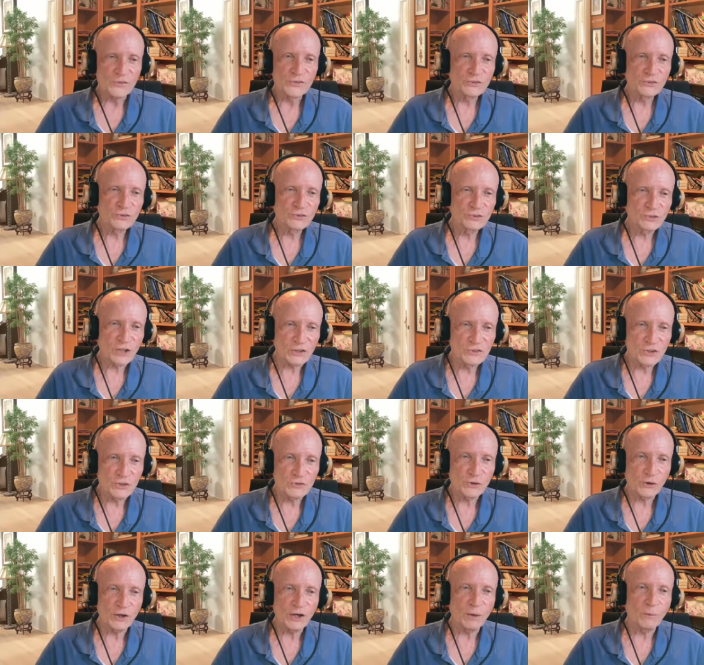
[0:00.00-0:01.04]
and
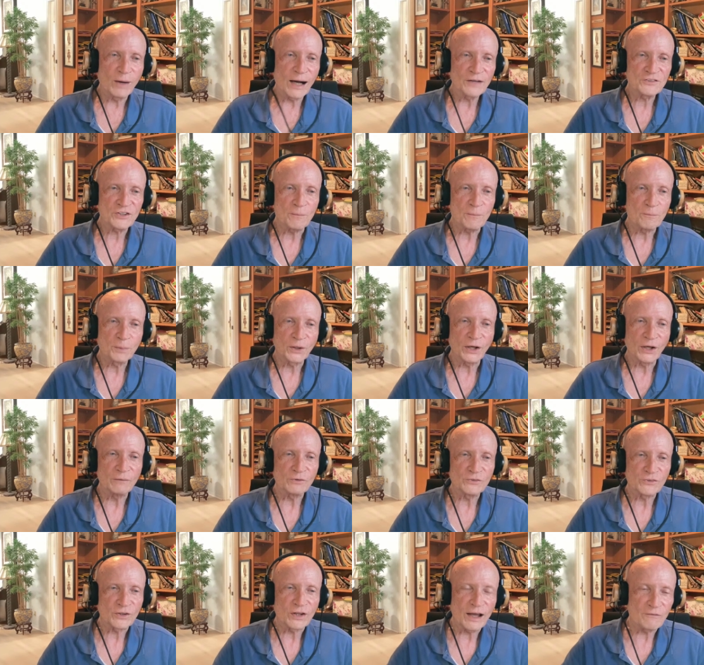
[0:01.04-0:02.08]
such a joy to watch him
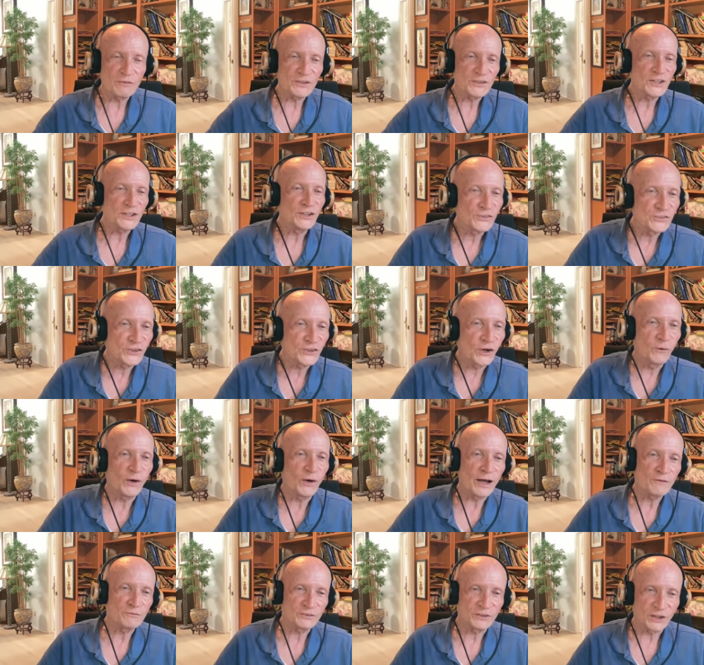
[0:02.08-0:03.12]
play. Everything is
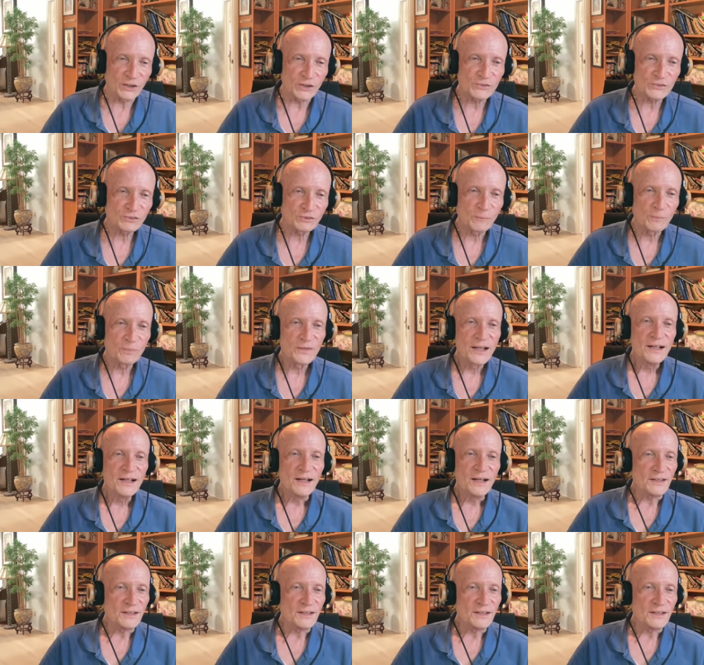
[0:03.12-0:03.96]
so effortless.